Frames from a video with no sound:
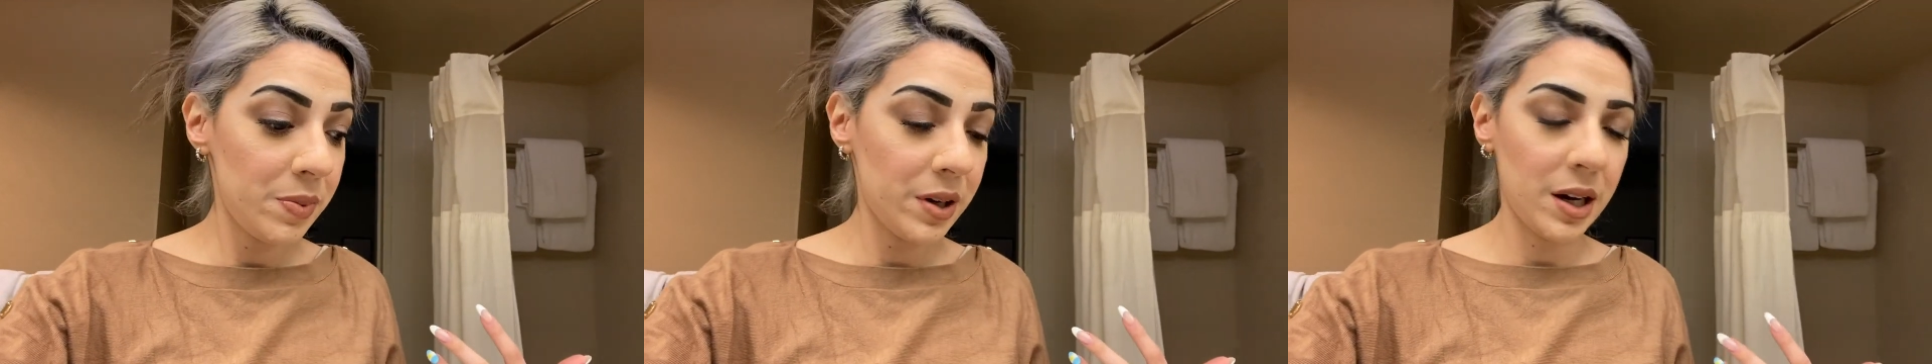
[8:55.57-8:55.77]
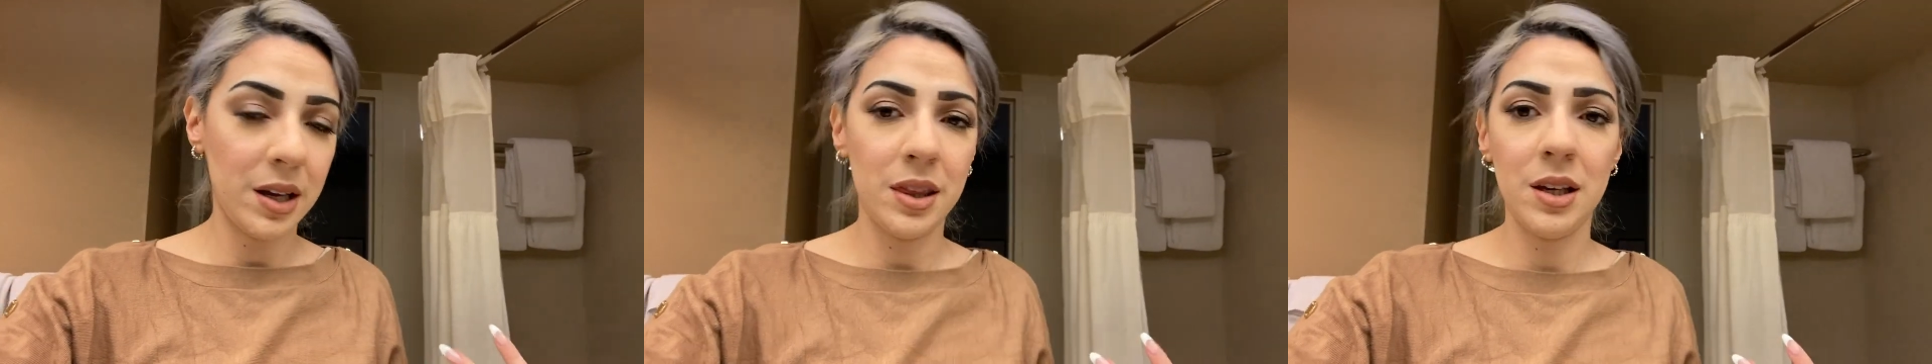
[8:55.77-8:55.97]

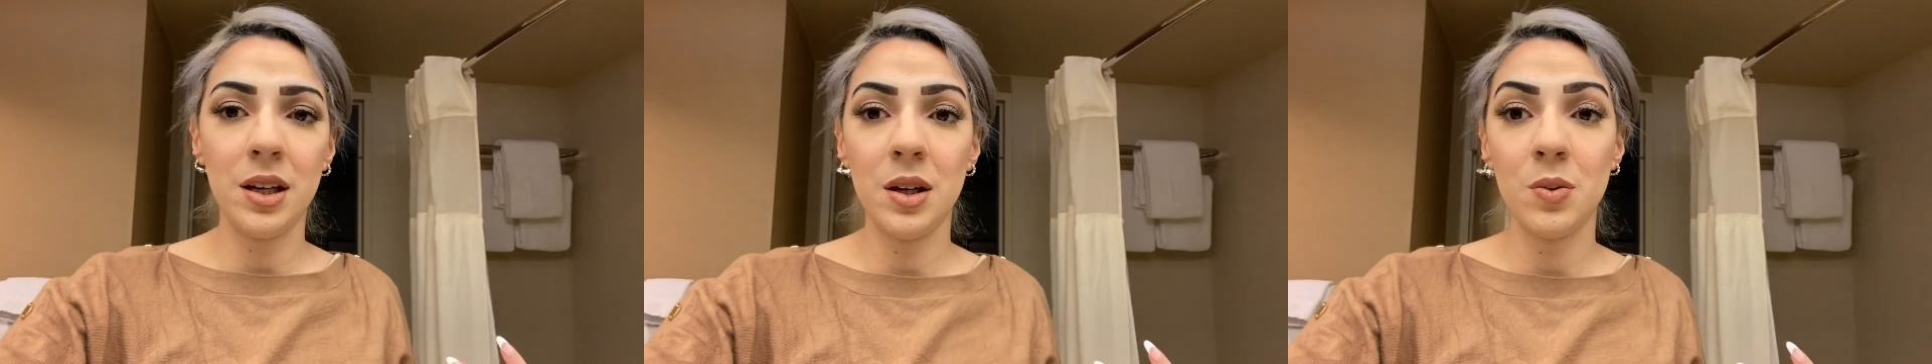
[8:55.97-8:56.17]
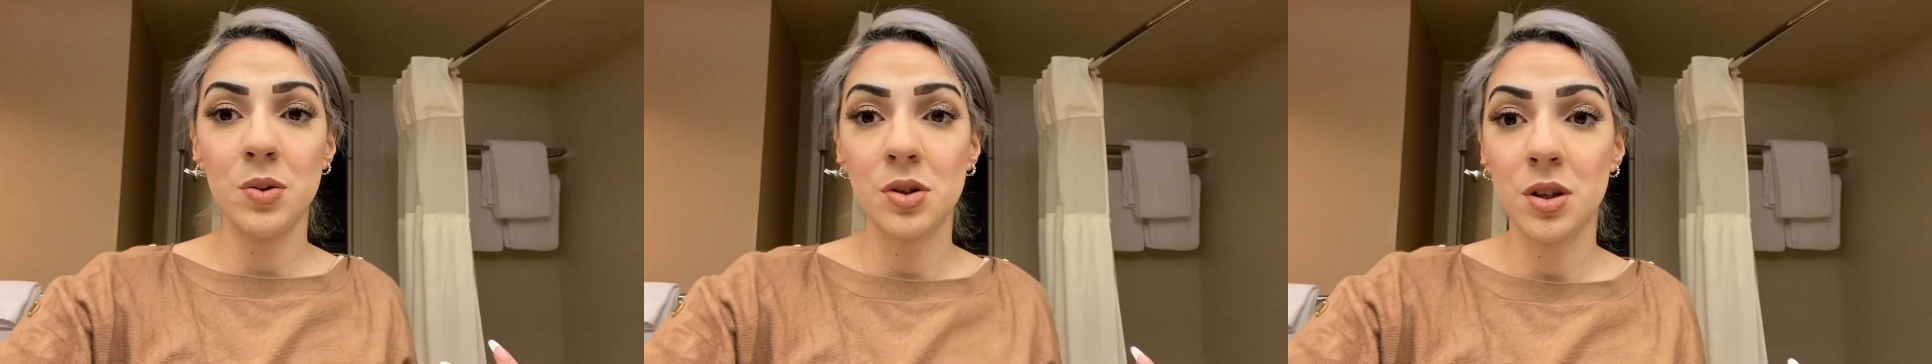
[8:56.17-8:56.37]
but I think
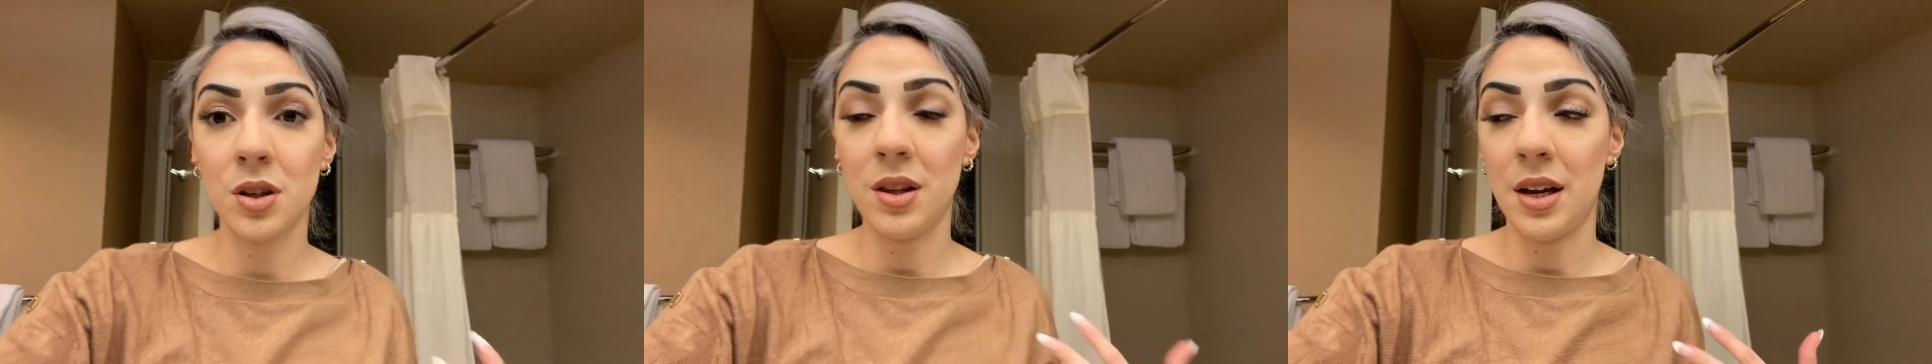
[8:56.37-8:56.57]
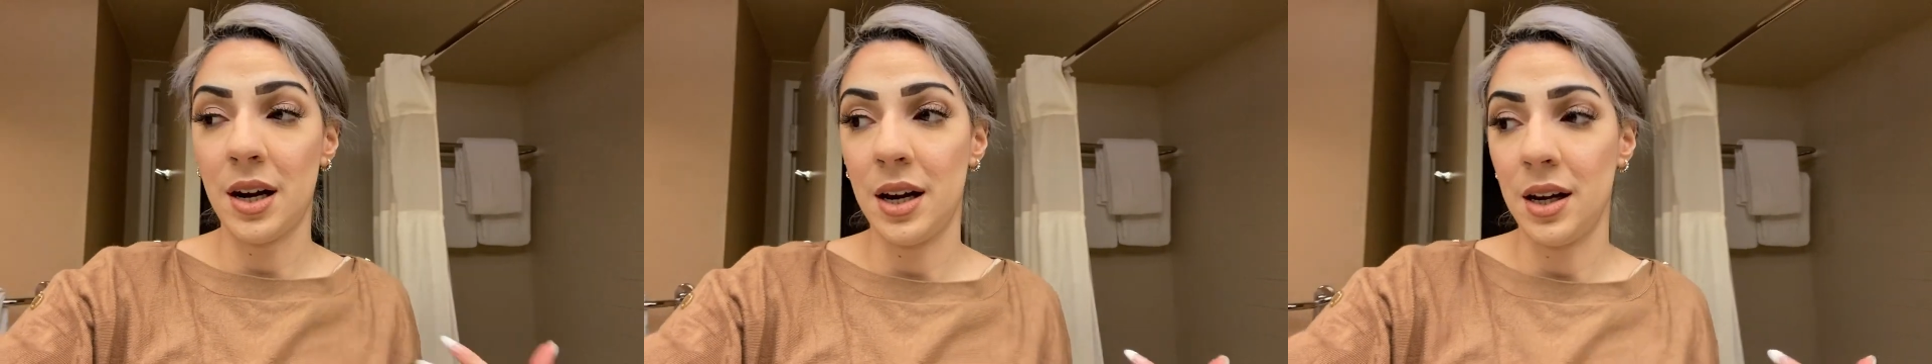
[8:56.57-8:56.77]
it was good
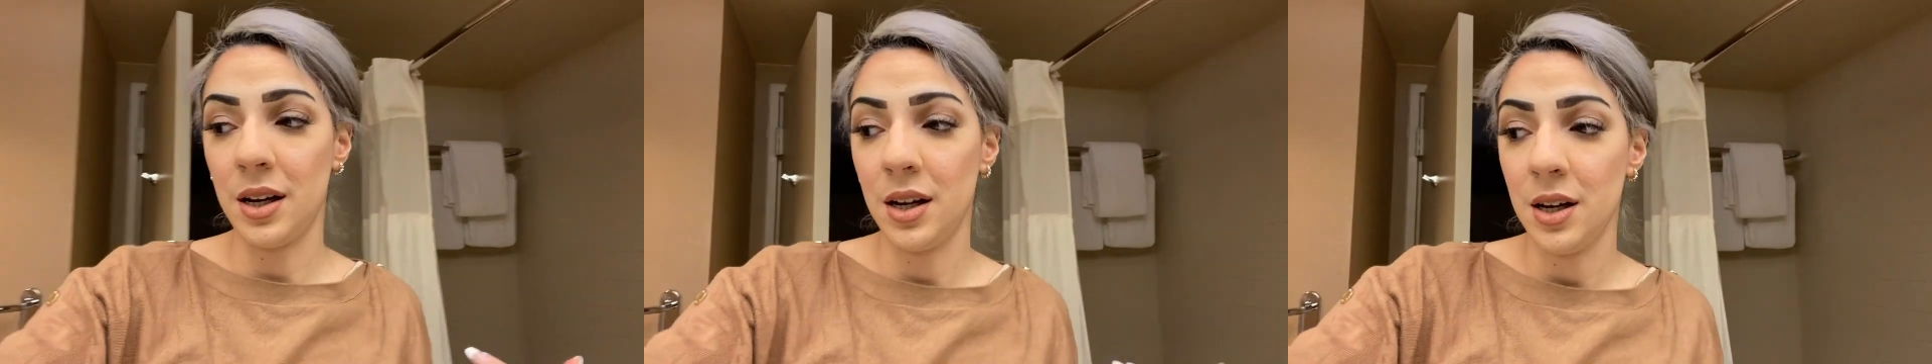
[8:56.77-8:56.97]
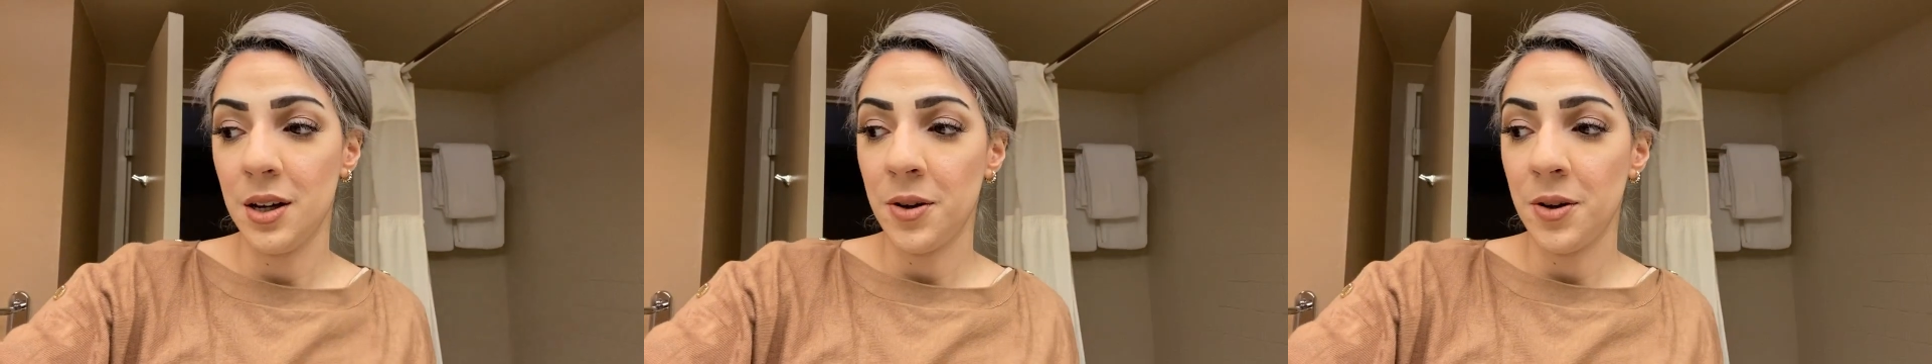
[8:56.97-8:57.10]
that I